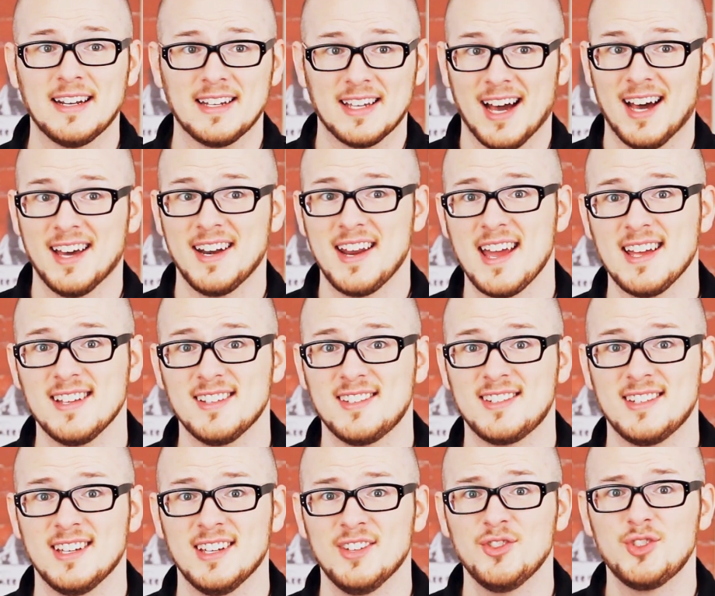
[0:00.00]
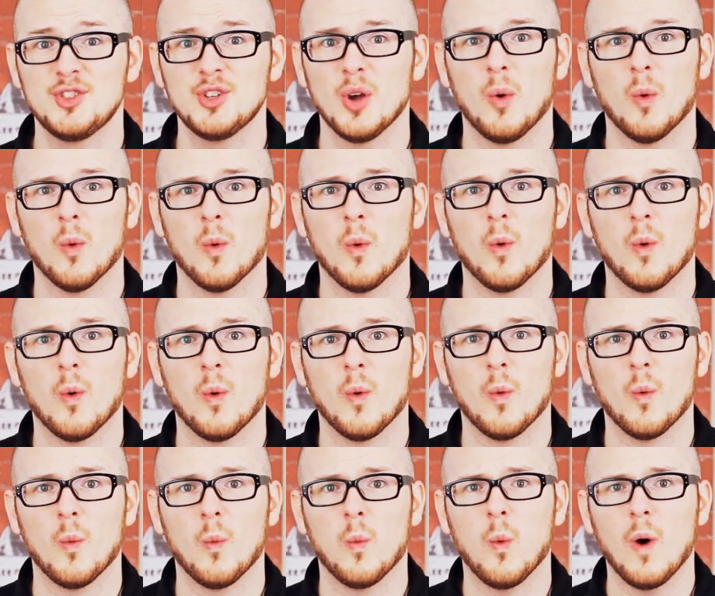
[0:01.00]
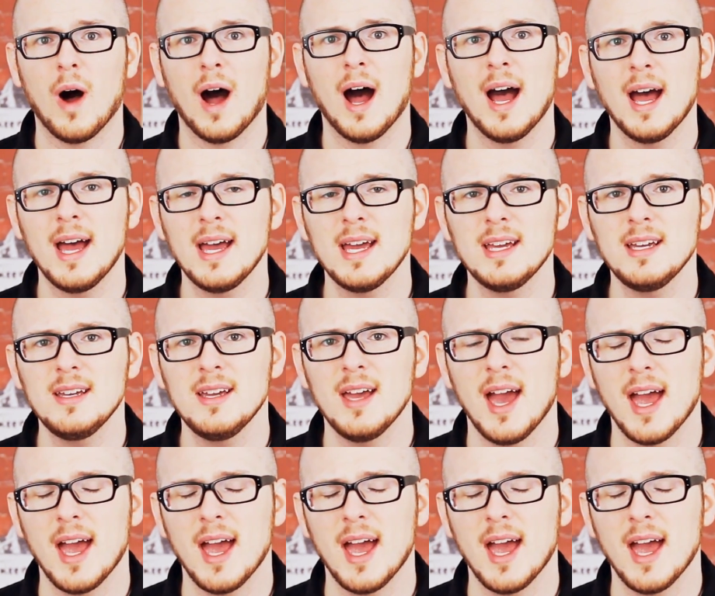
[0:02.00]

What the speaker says: and God hates sin? So why